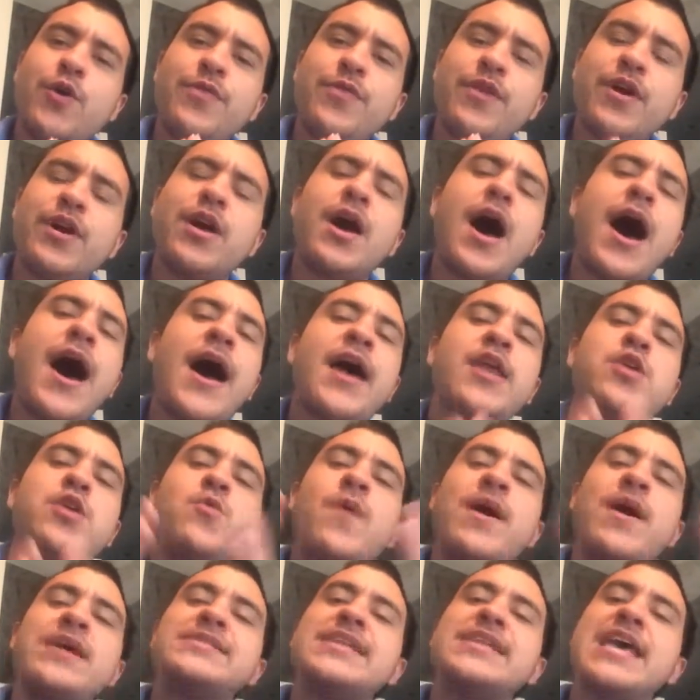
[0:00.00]
The God
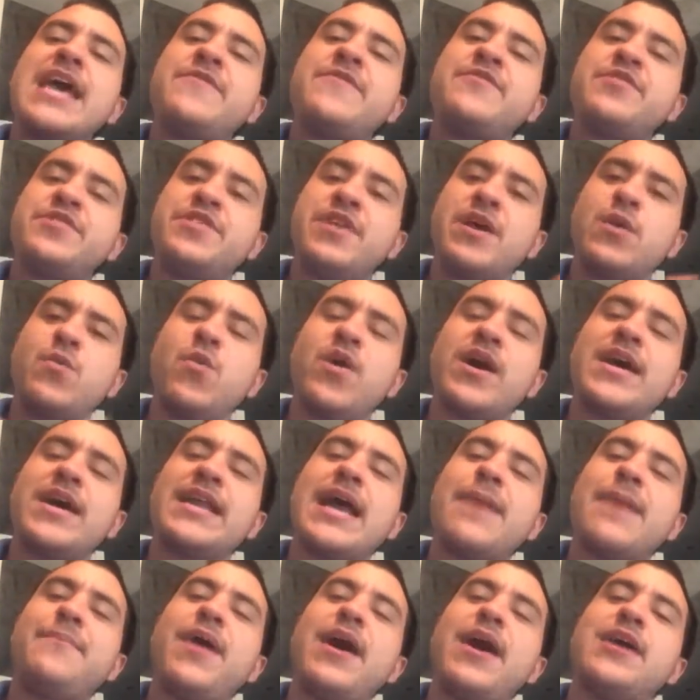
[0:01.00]
who has everything, what can
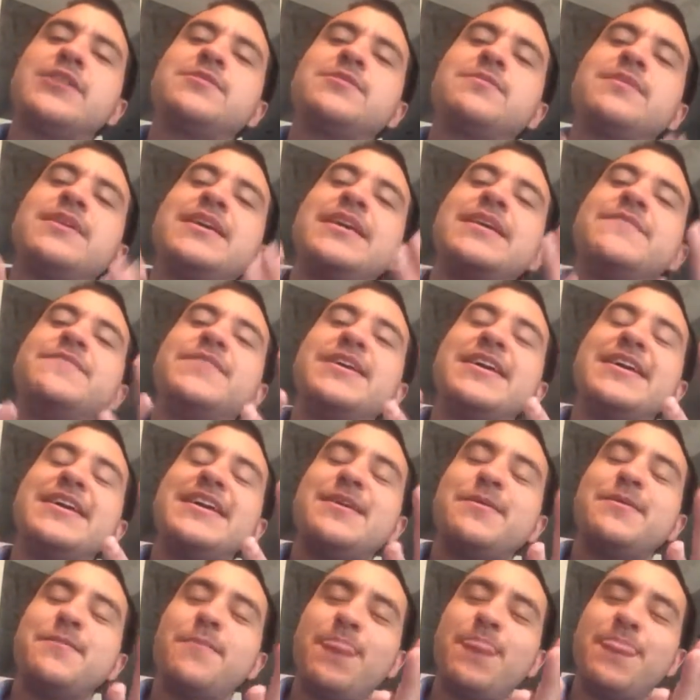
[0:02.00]
I possibly give to
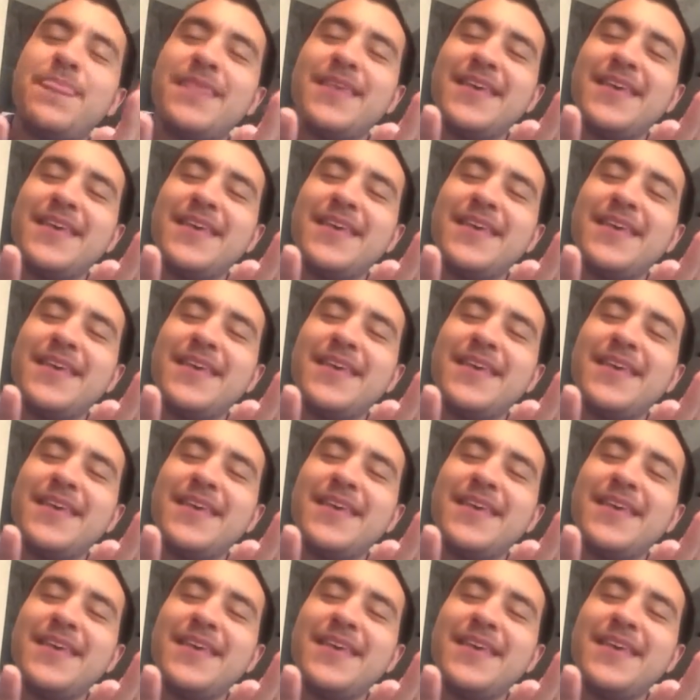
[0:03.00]
Him?